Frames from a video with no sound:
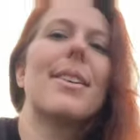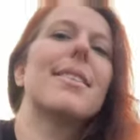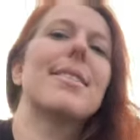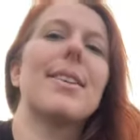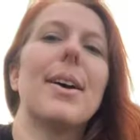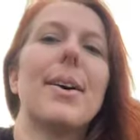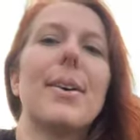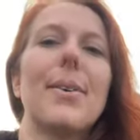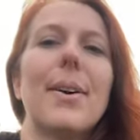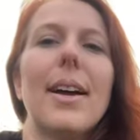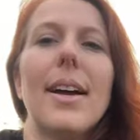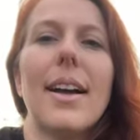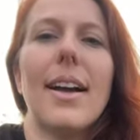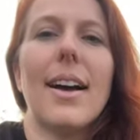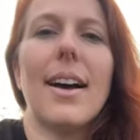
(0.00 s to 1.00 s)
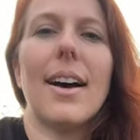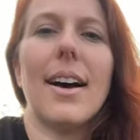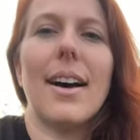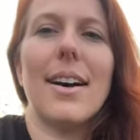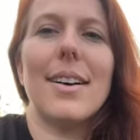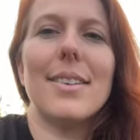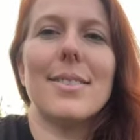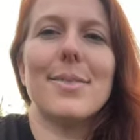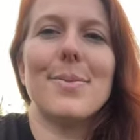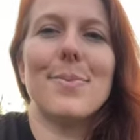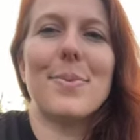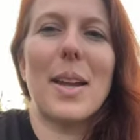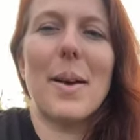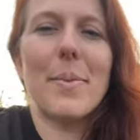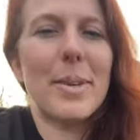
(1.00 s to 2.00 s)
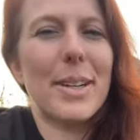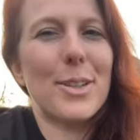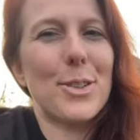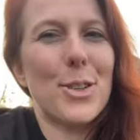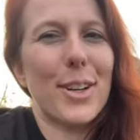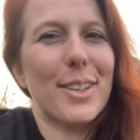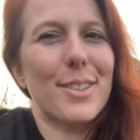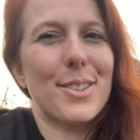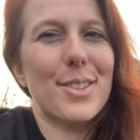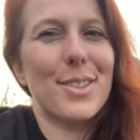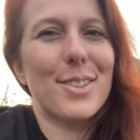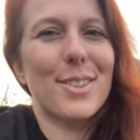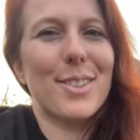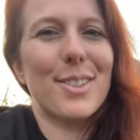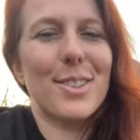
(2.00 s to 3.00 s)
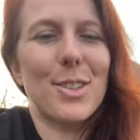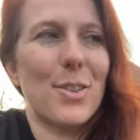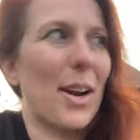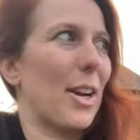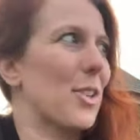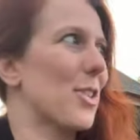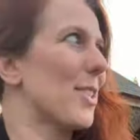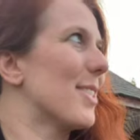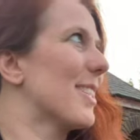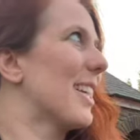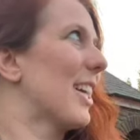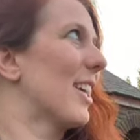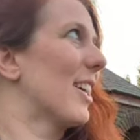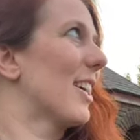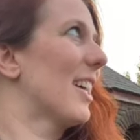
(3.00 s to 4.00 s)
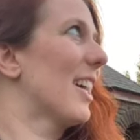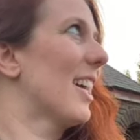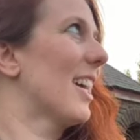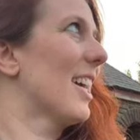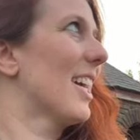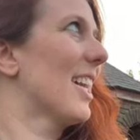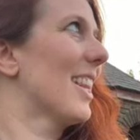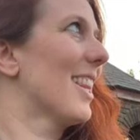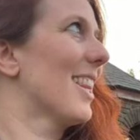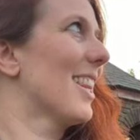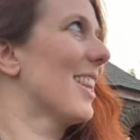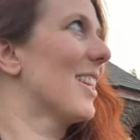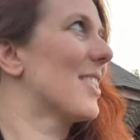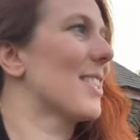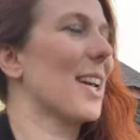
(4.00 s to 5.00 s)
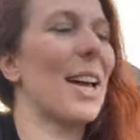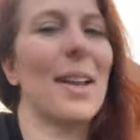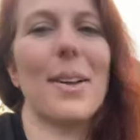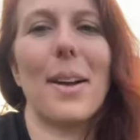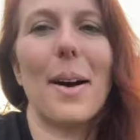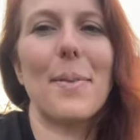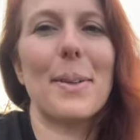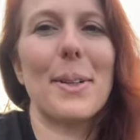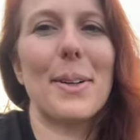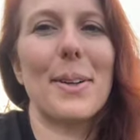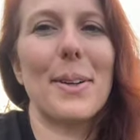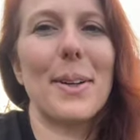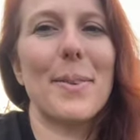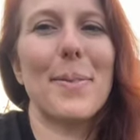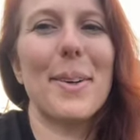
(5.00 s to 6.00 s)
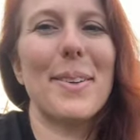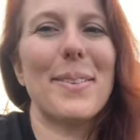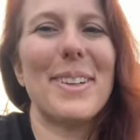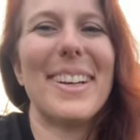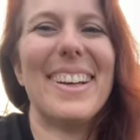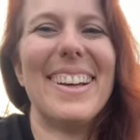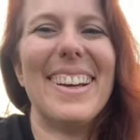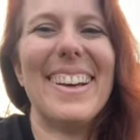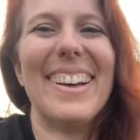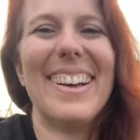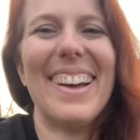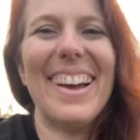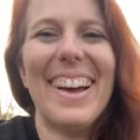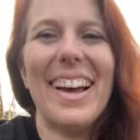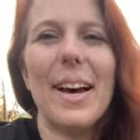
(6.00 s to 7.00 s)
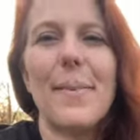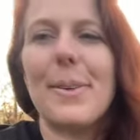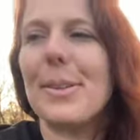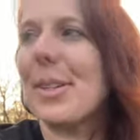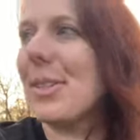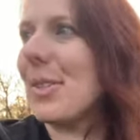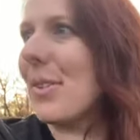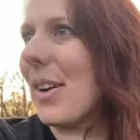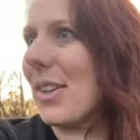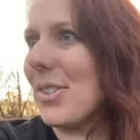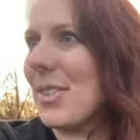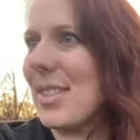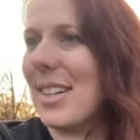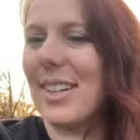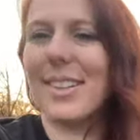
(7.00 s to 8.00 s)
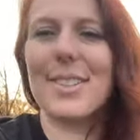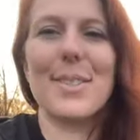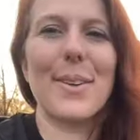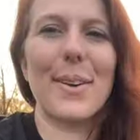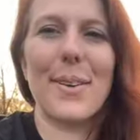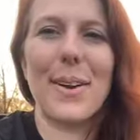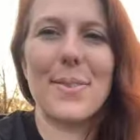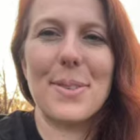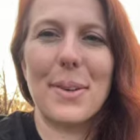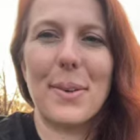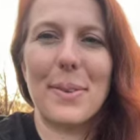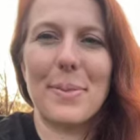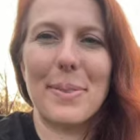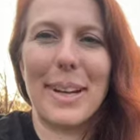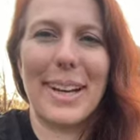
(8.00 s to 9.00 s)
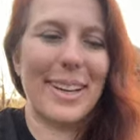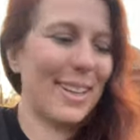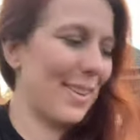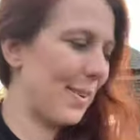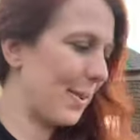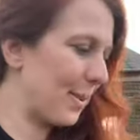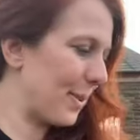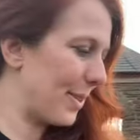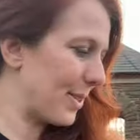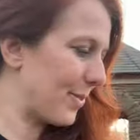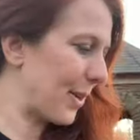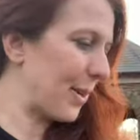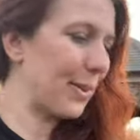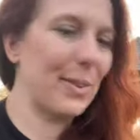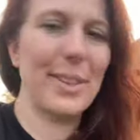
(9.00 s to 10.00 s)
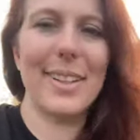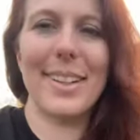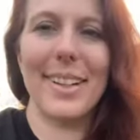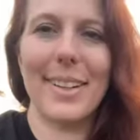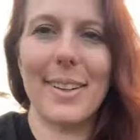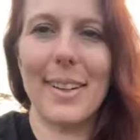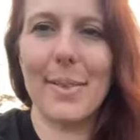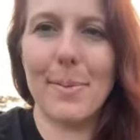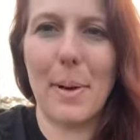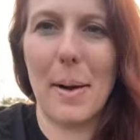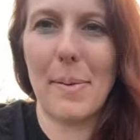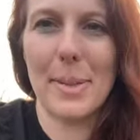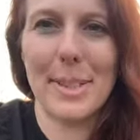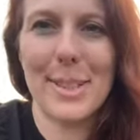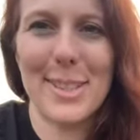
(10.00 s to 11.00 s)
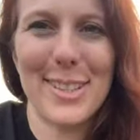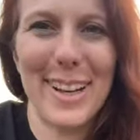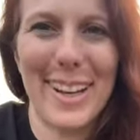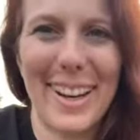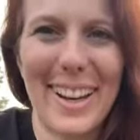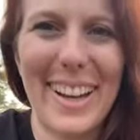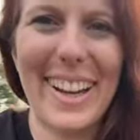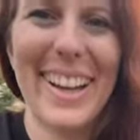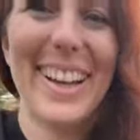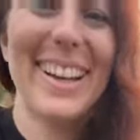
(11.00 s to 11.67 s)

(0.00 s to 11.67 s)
So I'm gonna change directions here. There's a helicopter going above. I'm gonna change directions here so I don't have to hold this phone, and it probably is shaky.